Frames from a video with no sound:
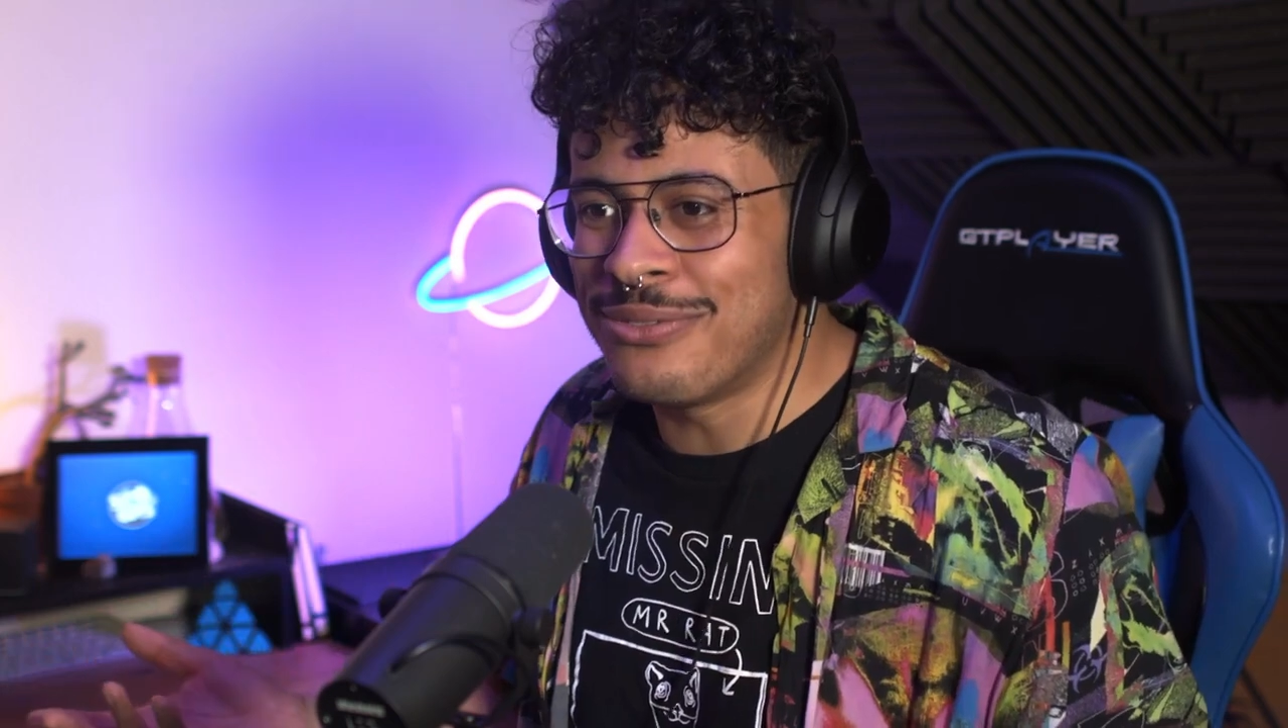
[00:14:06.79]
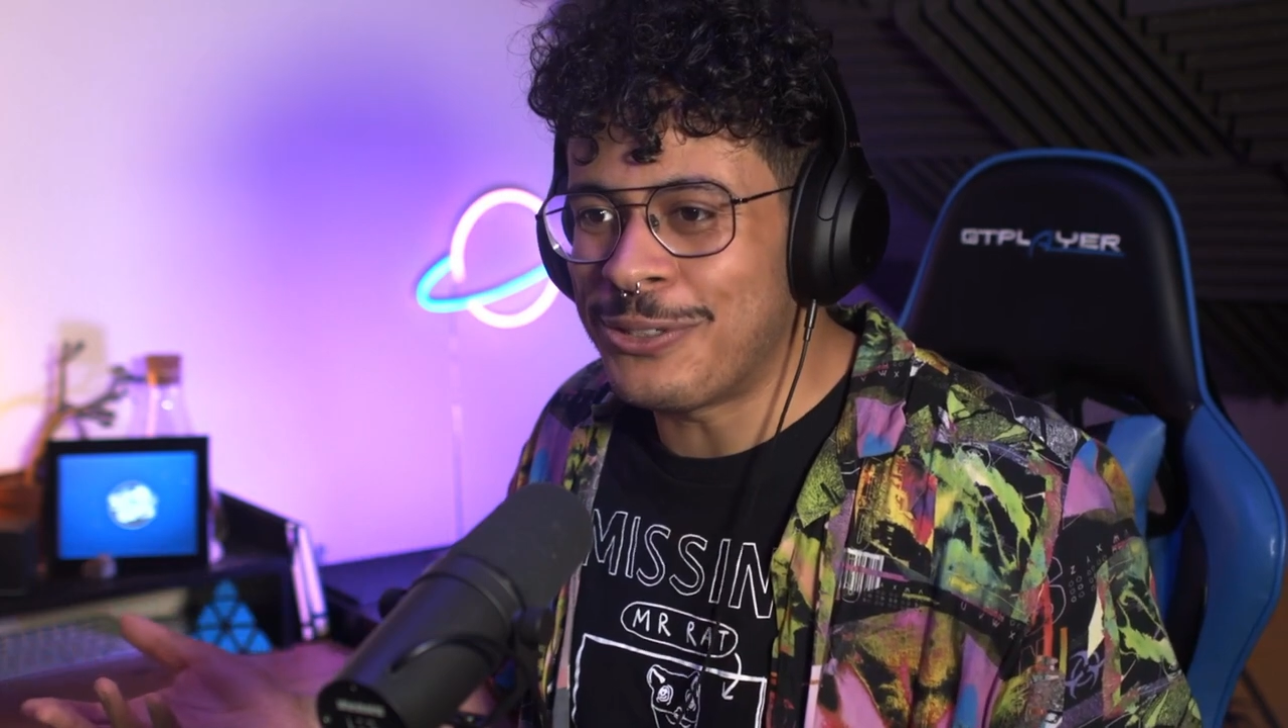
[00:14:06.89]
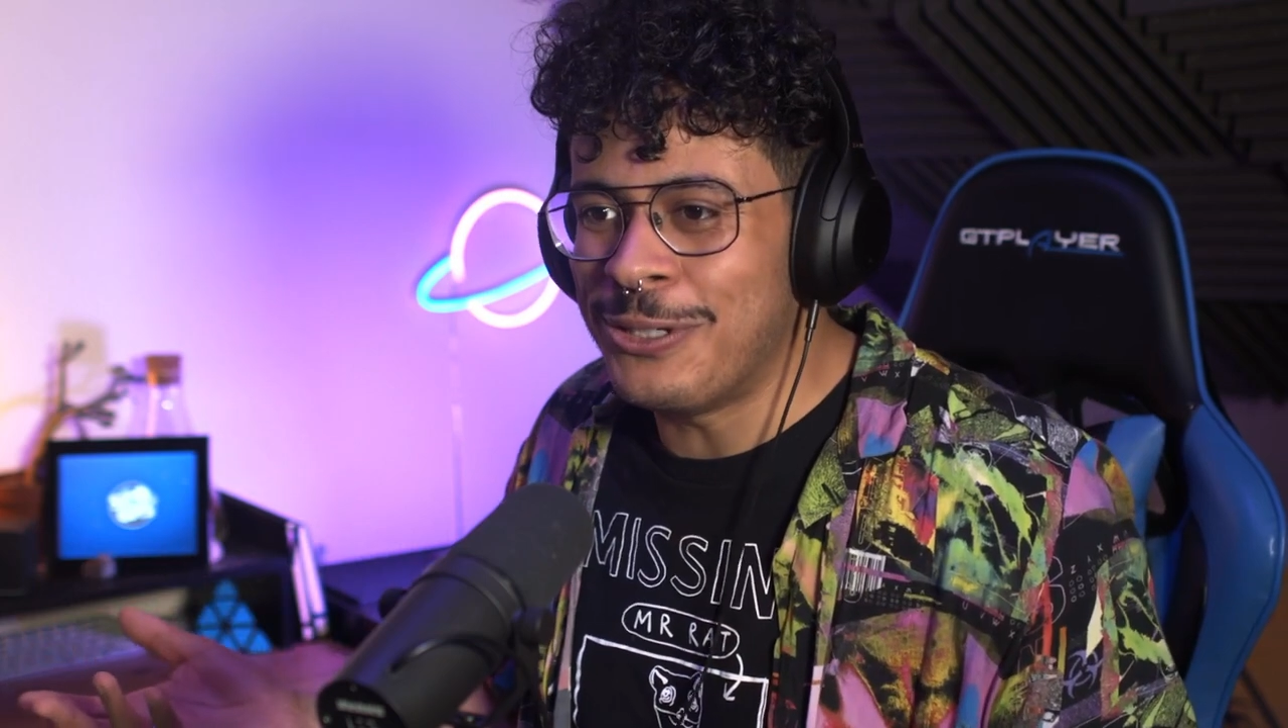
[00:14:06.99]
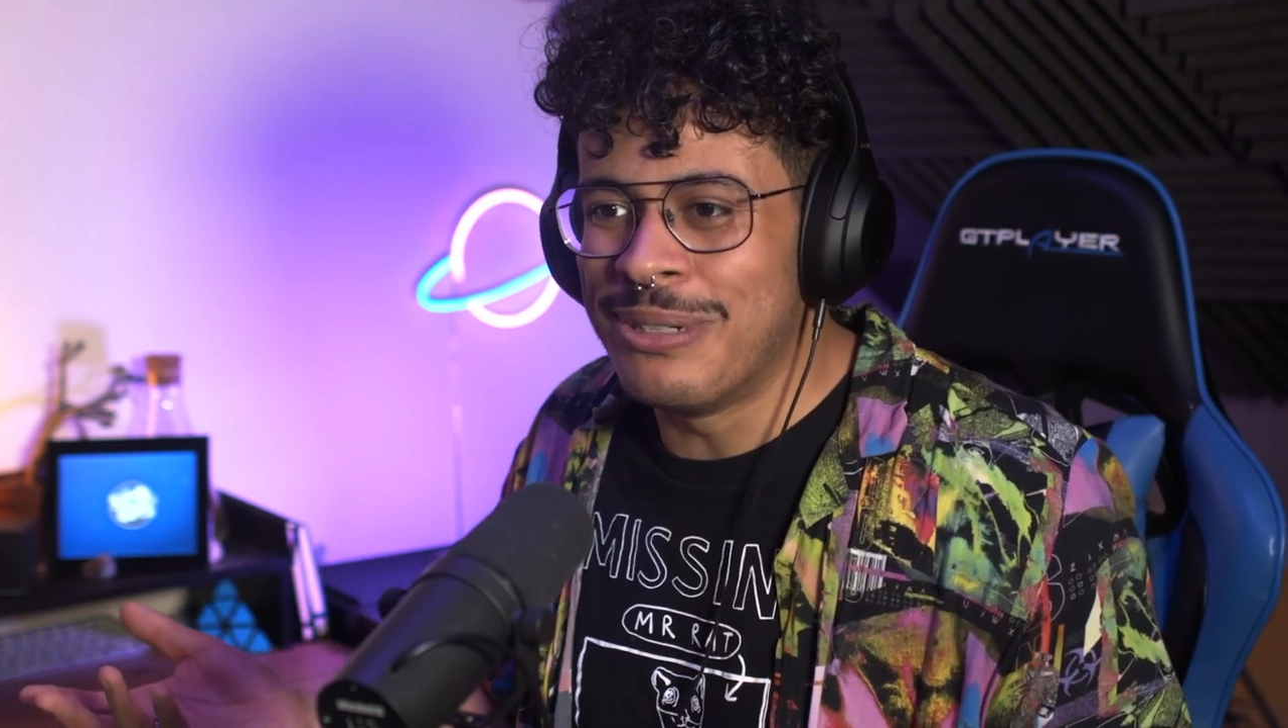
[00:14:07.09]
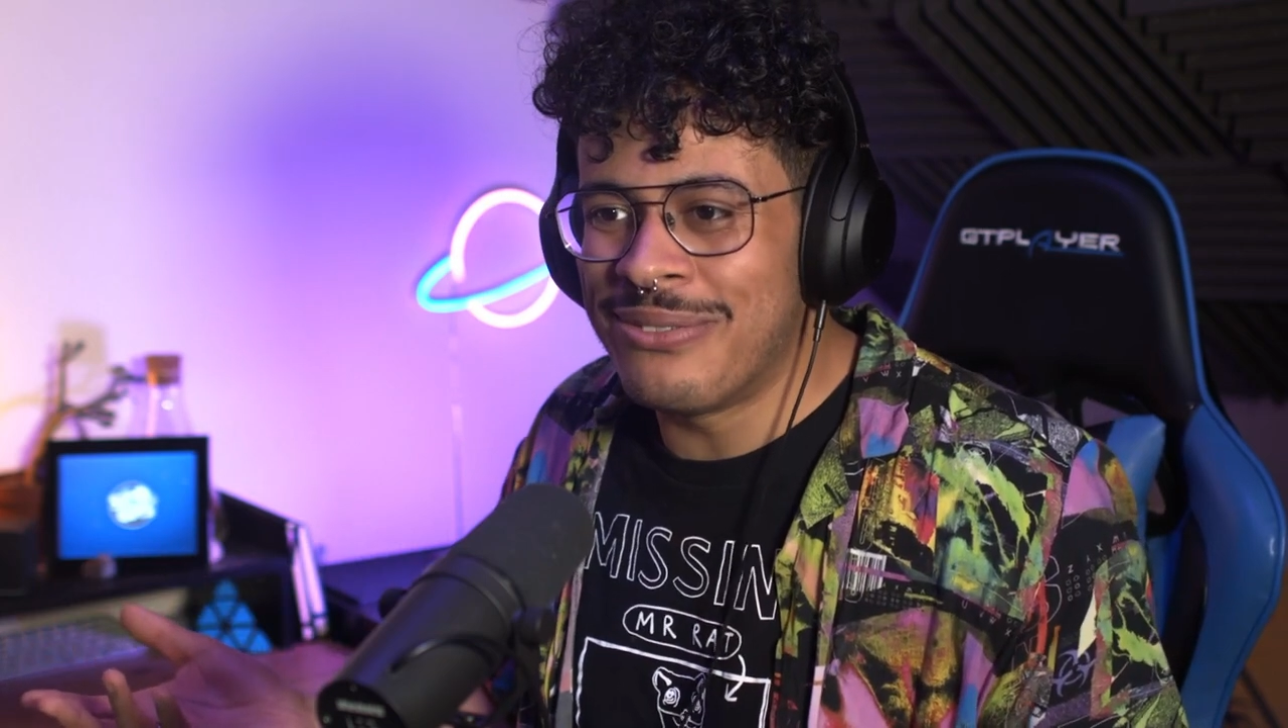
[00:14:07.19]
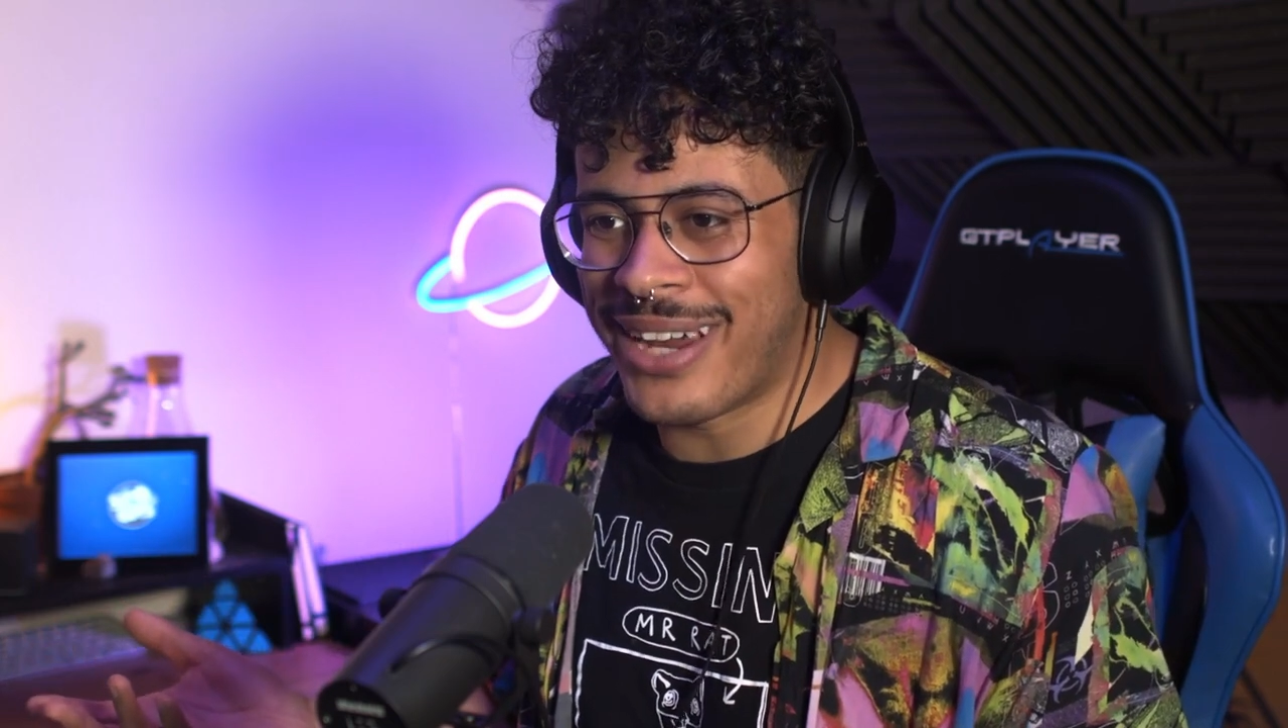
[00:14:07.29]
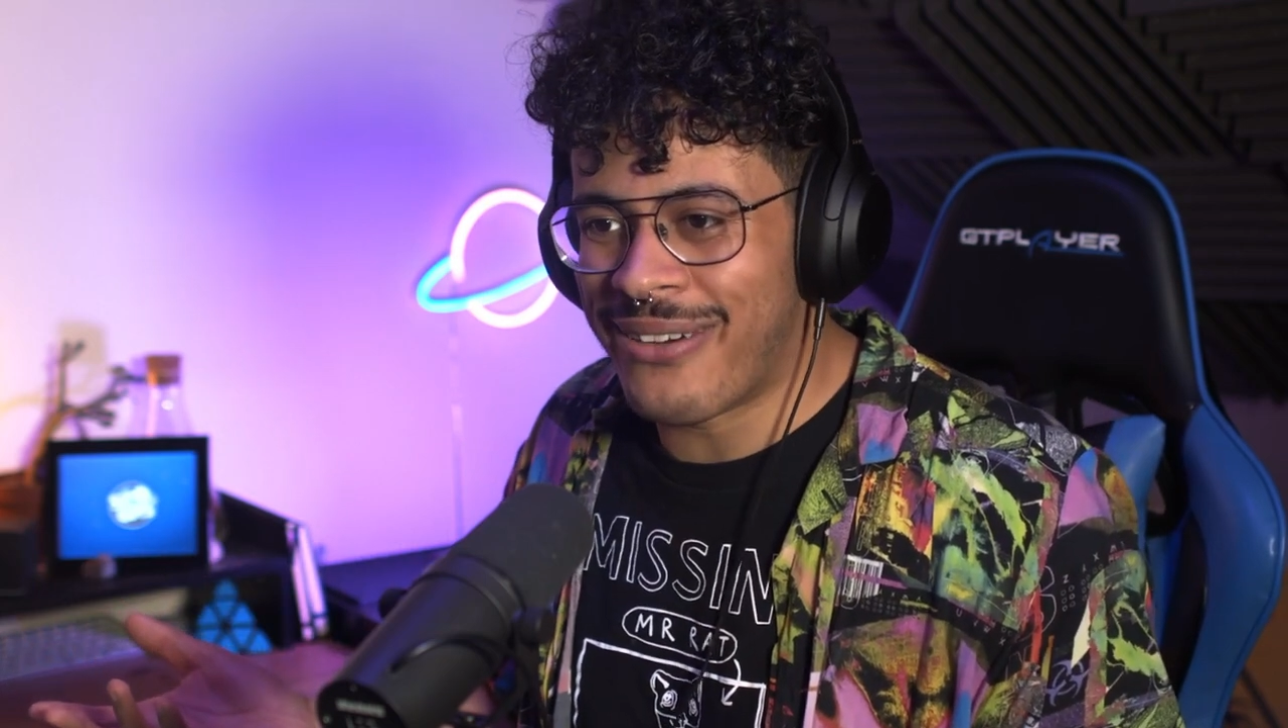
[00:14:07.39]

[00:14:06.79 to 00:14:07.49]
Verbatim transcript: of human